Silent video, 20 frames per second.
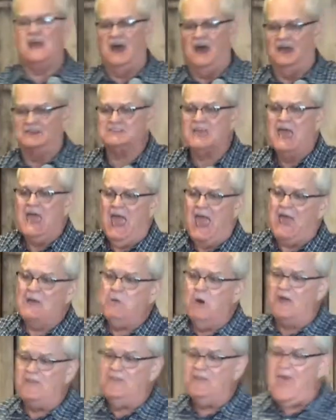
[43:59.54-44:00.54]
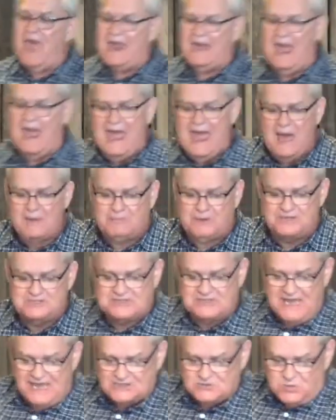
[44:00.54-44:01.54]
us. And when that happens,
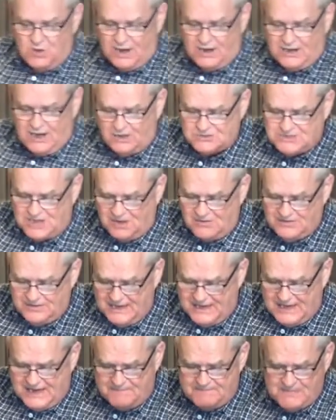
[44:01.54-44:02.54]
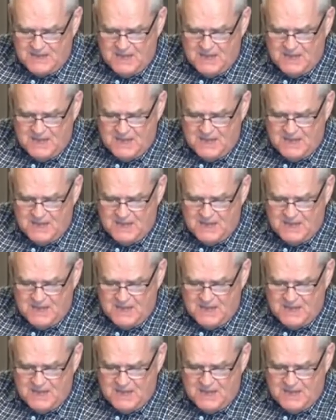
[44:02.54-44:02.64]
guess what goes on then?